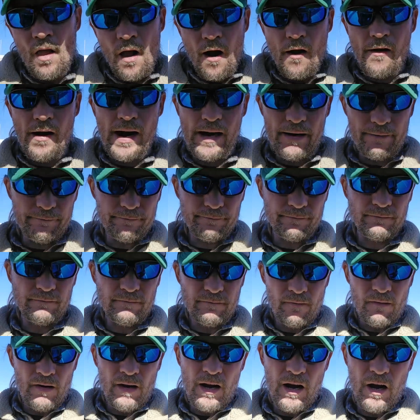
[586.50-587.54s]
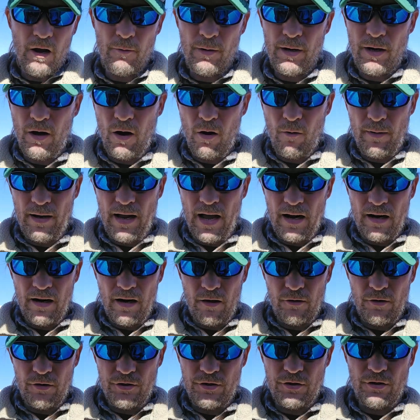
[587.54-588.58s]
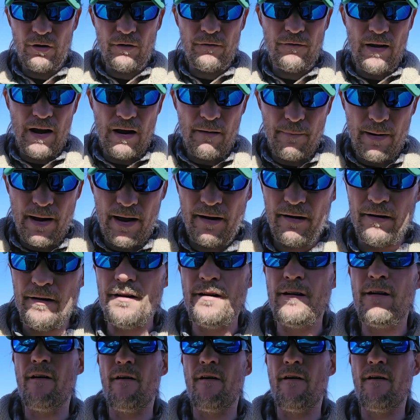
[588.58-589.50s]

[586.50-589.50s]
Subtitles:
All right, here we go. We got another certified banger.